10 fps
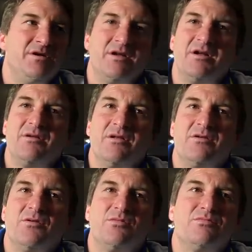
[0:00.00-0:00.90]
you know,
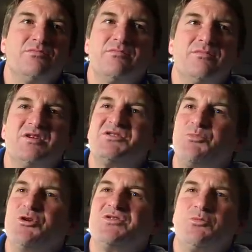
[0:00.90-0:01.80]
little
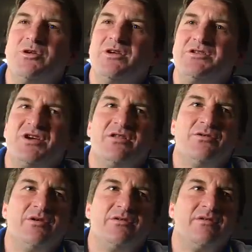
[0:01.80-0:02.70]
disputes with each
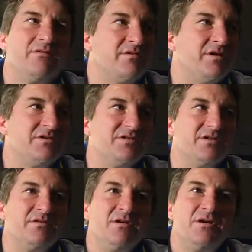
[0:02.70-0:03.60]
other and things that,